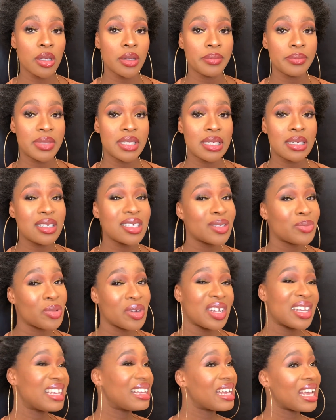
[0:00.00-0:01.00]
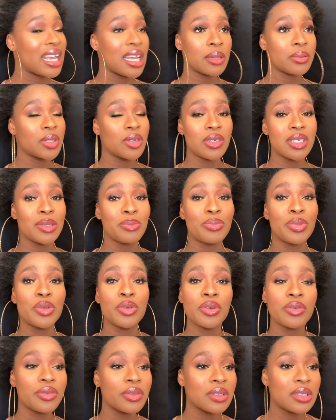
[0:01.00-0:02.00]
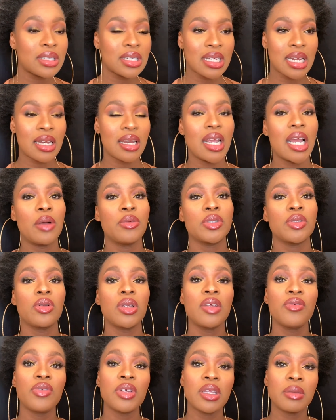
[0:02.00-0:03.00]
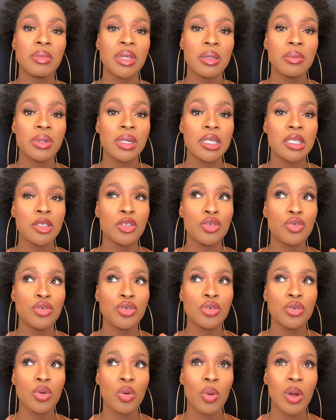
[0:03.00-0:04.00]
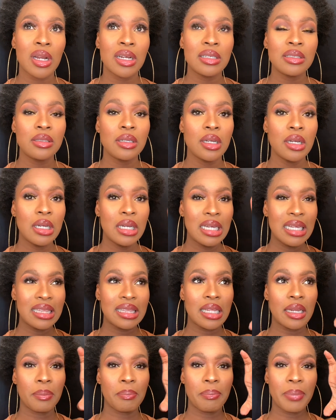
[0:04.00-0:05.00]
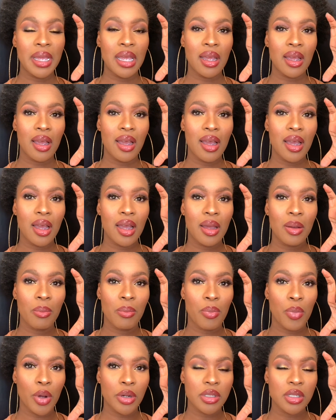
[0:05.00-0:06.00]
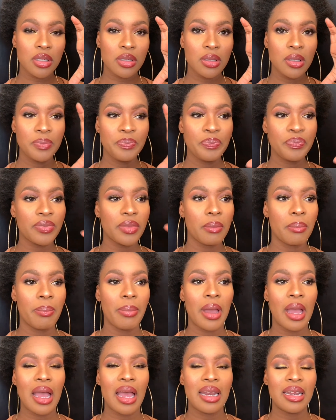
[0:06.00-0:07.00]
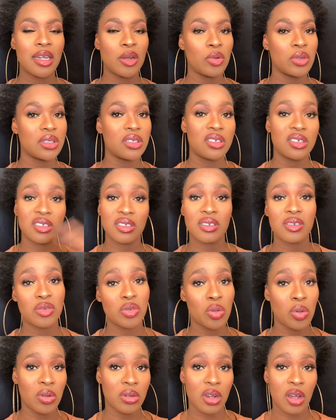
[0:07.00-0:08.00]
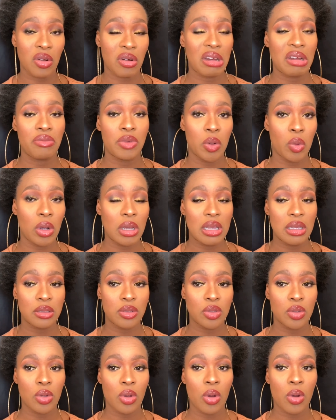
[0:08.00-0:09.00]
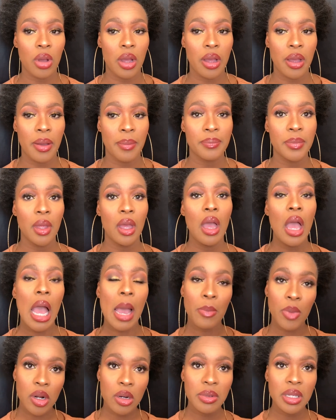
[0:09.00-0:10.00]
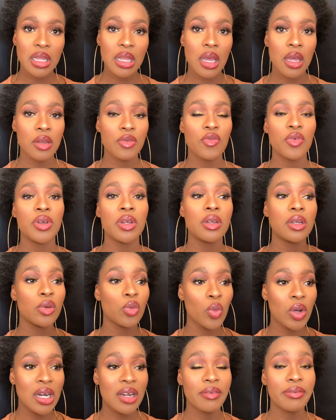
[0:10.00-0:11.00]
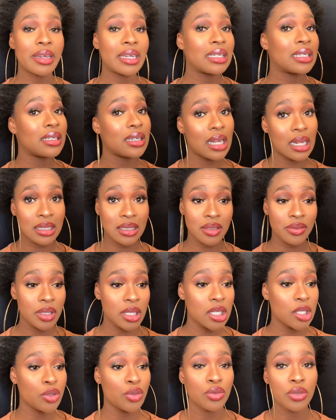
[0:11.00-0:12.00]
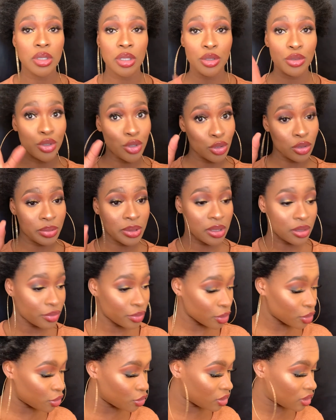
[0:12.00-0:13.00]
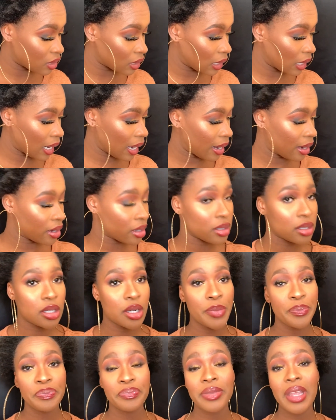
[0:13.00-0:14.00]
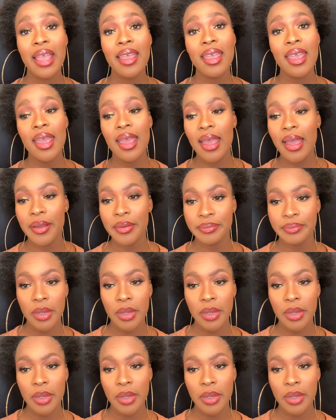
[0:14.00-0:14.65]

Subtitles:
setting spray. Absolutely beautiful, stunning. I was looking for the Maybelline Studio one, that pink bottle, but it was just sold out everywhere. So I'm going to be in the hunt for it. When I find it, I'll definitely use it. You'll be the first to see. And yeah.